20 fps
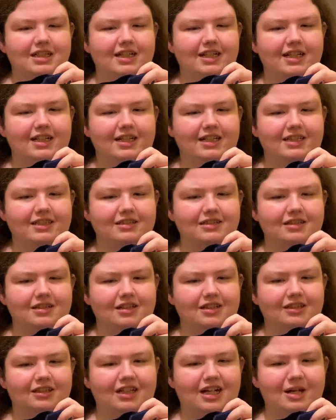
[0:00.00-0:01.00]
And a
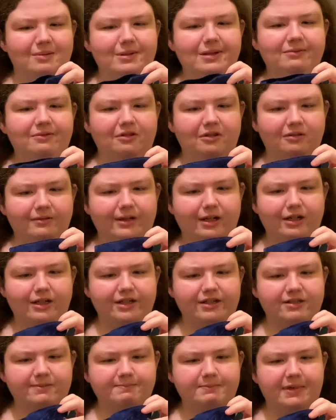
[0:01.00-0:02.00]
lot of people are going to
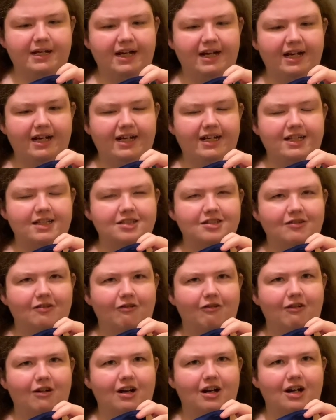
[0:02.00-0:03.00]
use bags
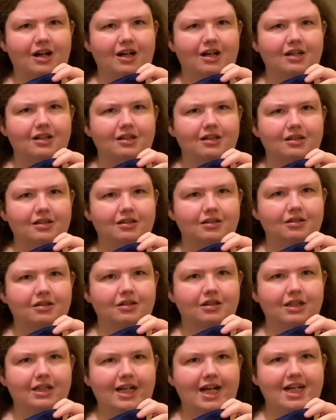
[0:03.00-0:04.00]
or
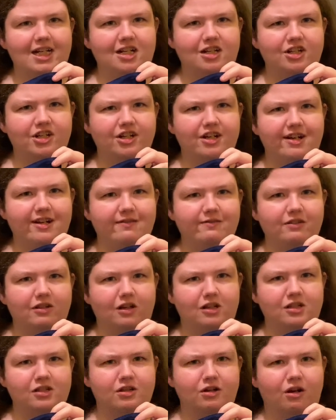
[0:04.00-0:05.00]
handkerchiefs or
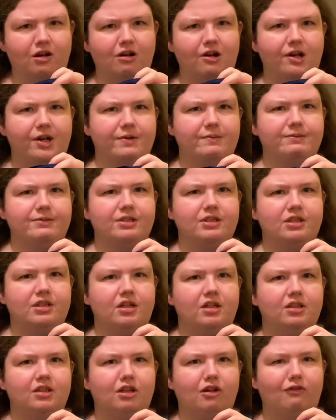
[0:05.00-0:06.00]
scarves
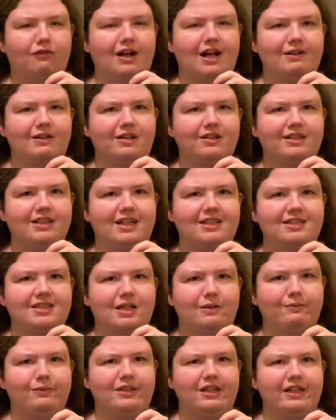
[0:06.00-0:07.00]
to wrap their decks
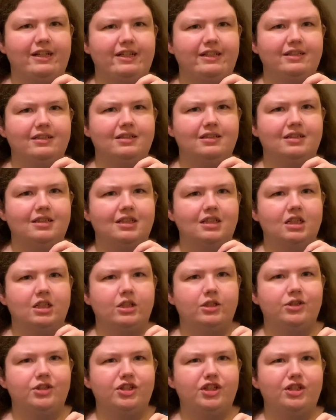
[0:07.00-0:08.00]
up in
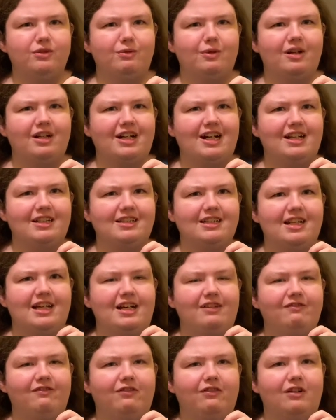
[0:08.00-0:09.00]
to protect
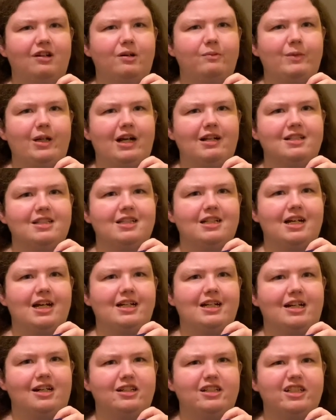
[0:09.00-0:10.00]
them from outside
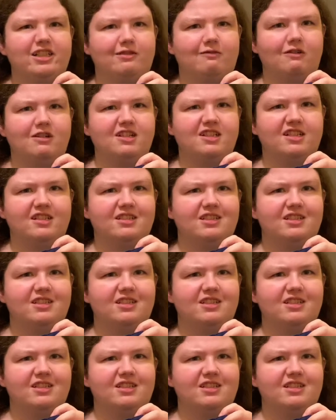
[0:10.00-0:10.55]
energy sources.